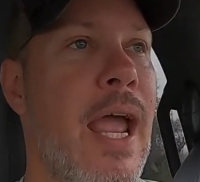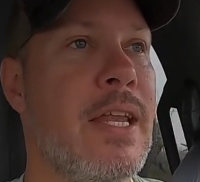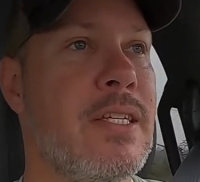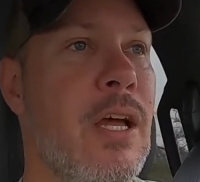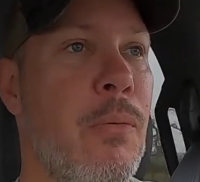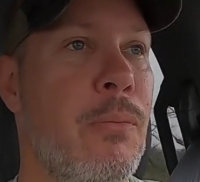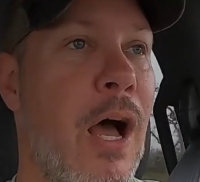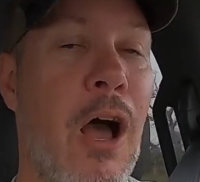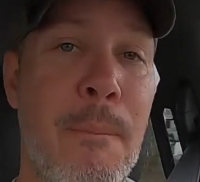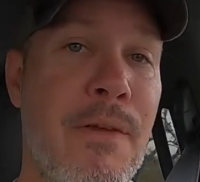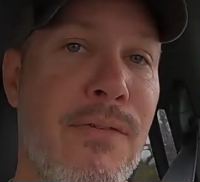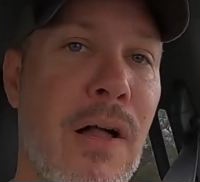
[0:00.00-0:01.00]
And so I
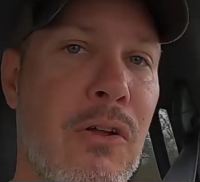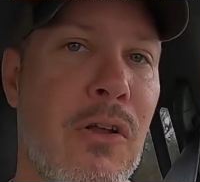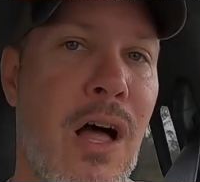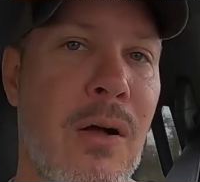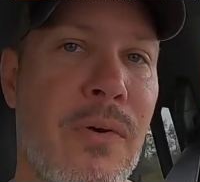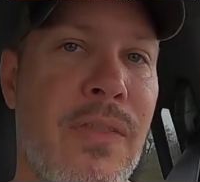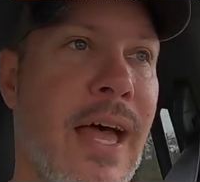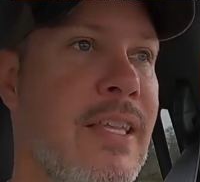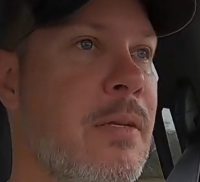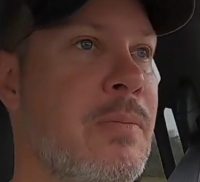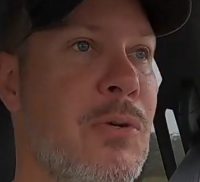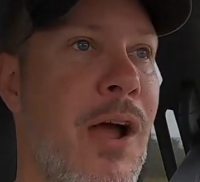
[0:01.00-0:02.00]
hope you follow along with
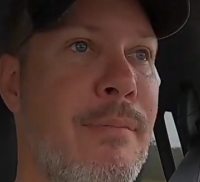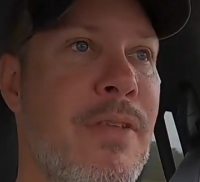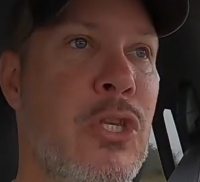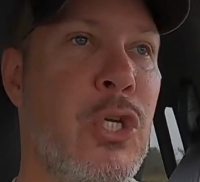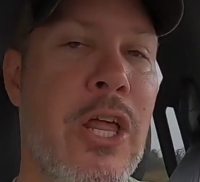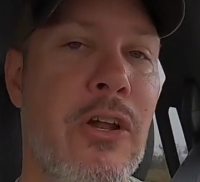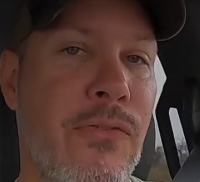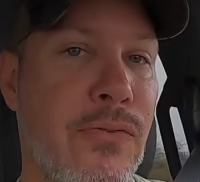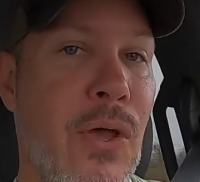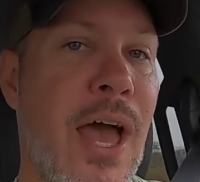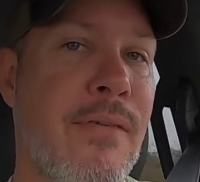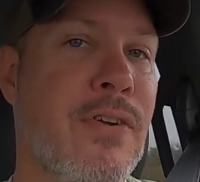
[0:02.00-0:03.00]
that. Subscribe to the channel
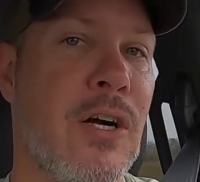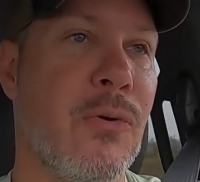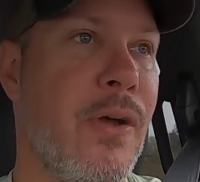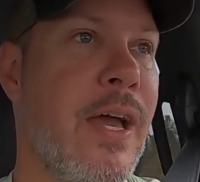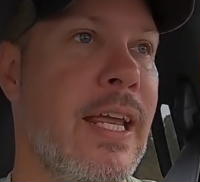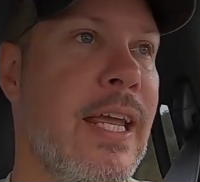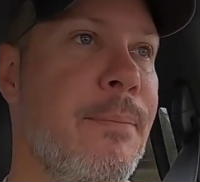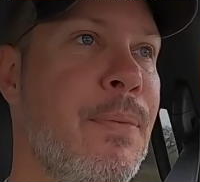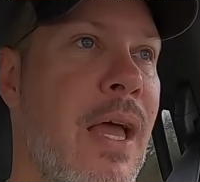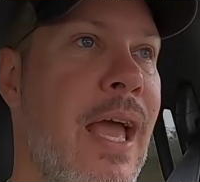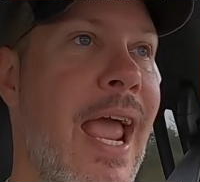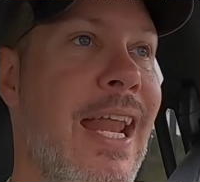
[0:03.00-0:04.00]
if you haven't already,
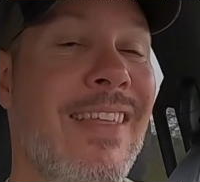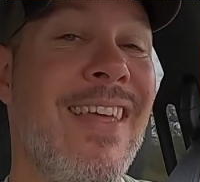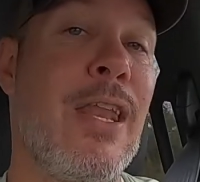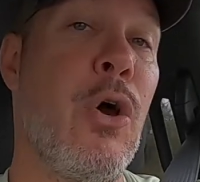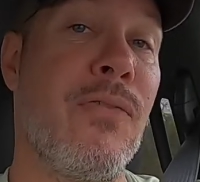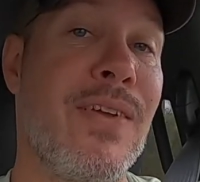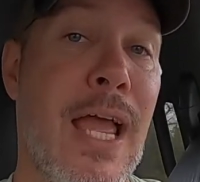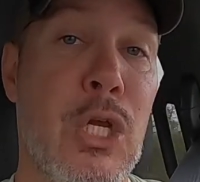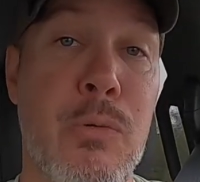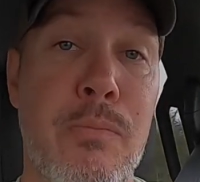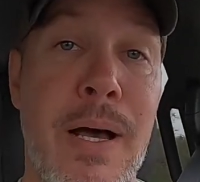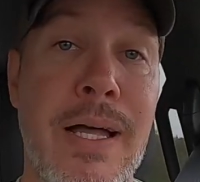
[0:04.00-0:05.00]
and hit that
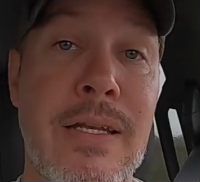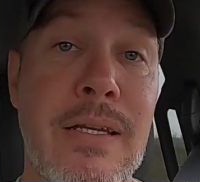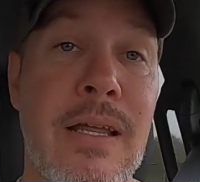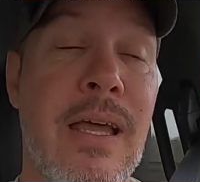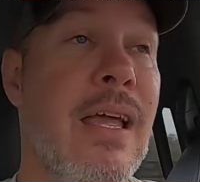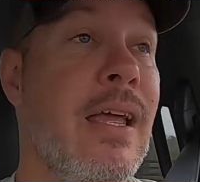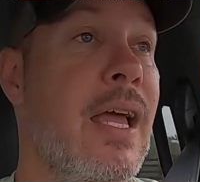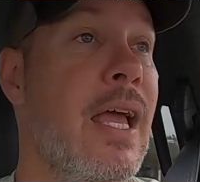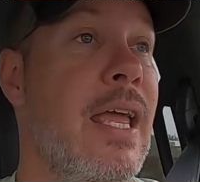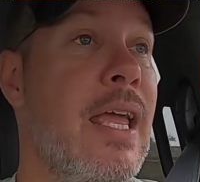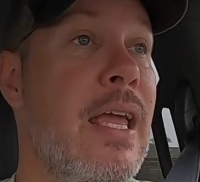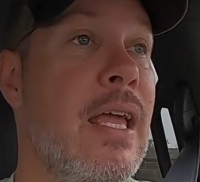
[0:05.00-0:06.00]
notification button
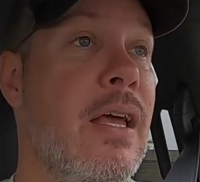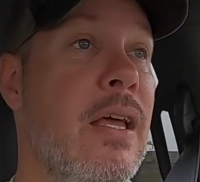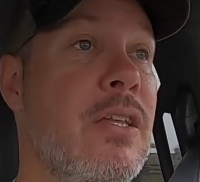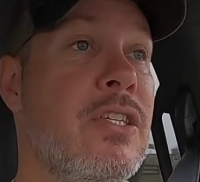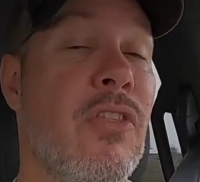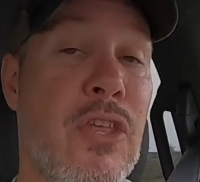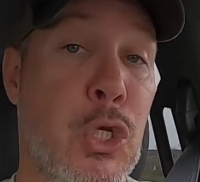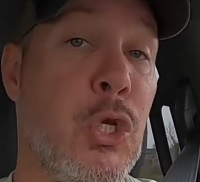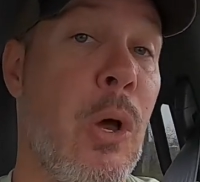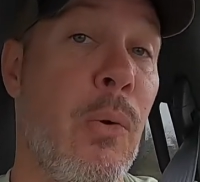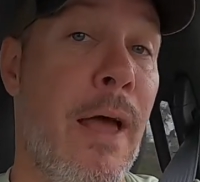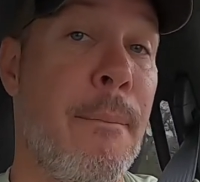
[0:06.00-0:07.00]
so that
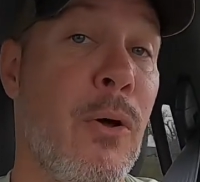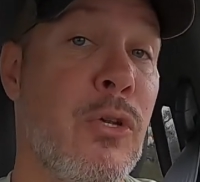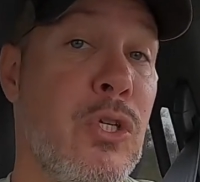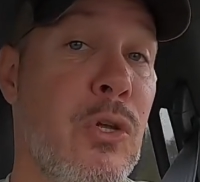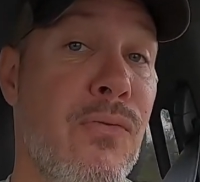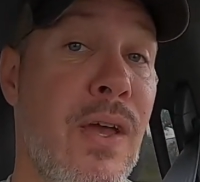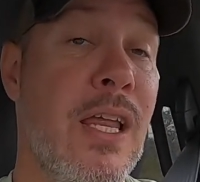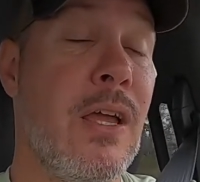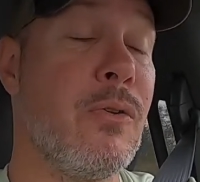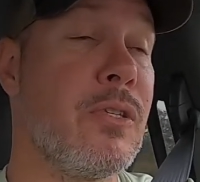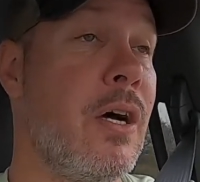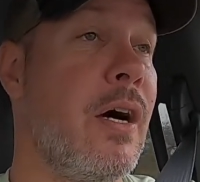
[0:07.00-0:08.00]
you know when I post new
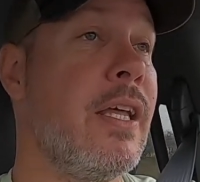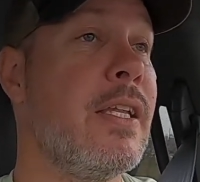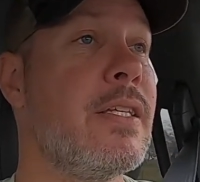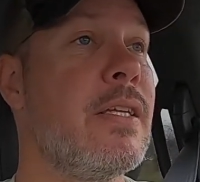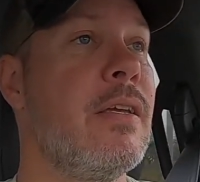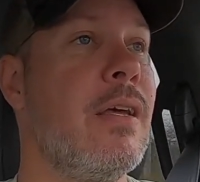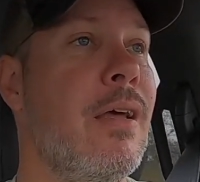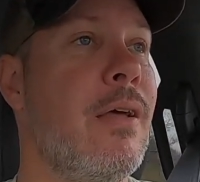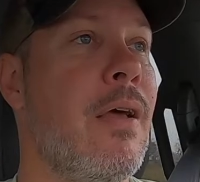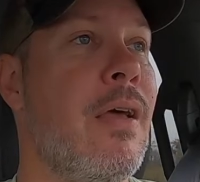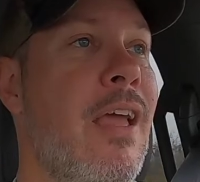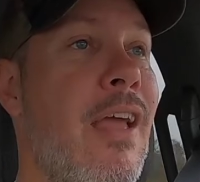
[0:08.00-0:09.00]
videos on it.
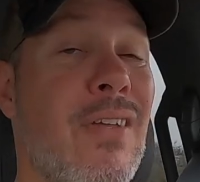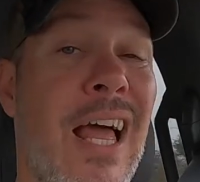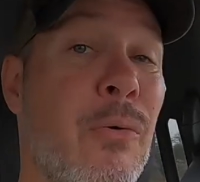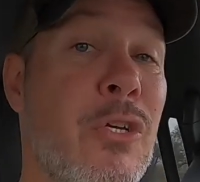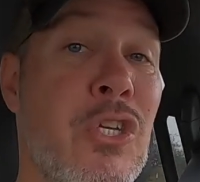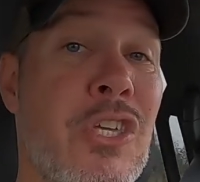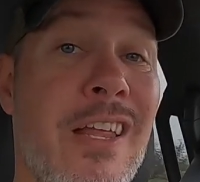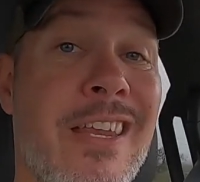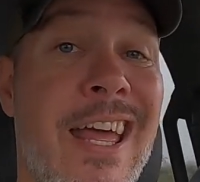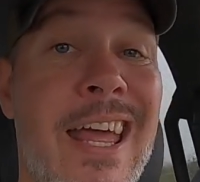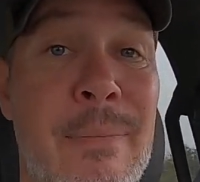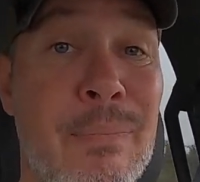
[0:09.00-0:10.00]
If you like what you saw
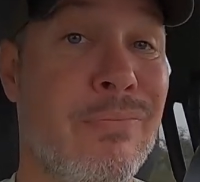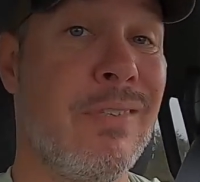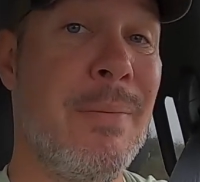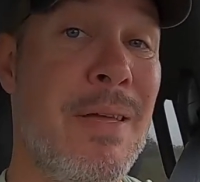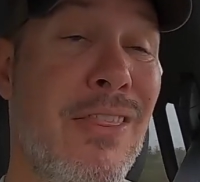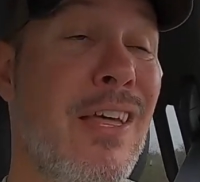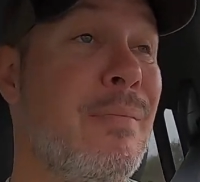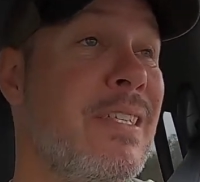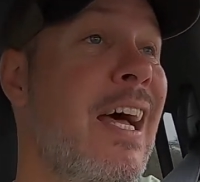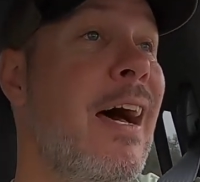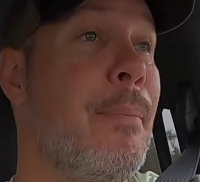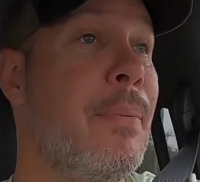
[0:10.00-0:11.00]
today, give me a
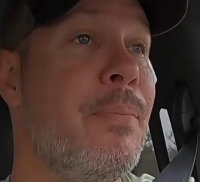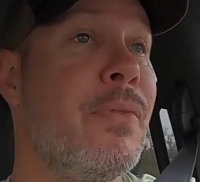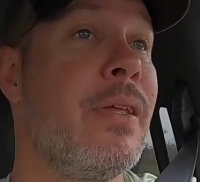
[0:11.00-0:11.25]
thumbs up.